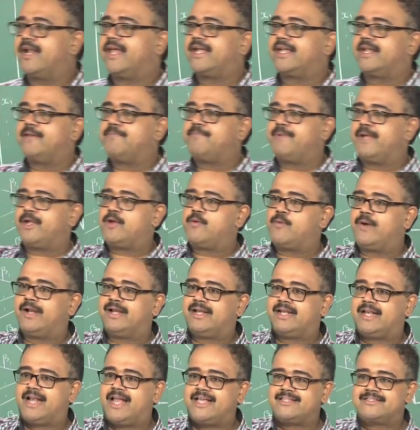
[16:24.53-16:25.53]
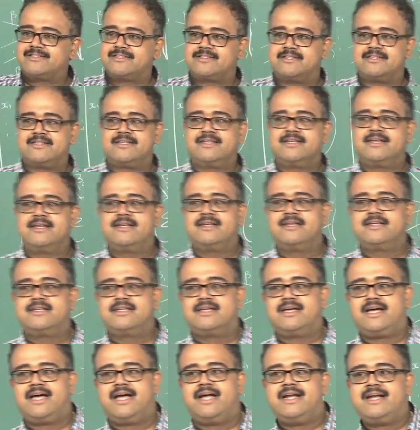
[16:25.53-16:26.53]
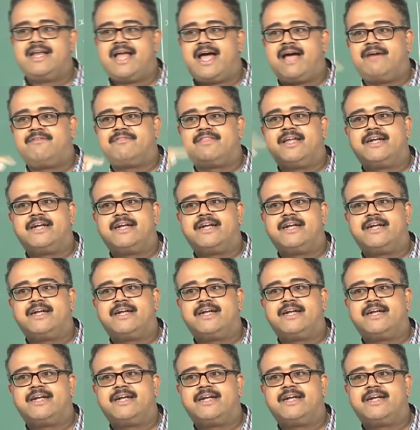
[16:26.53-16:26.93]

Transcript: I can pick one class and have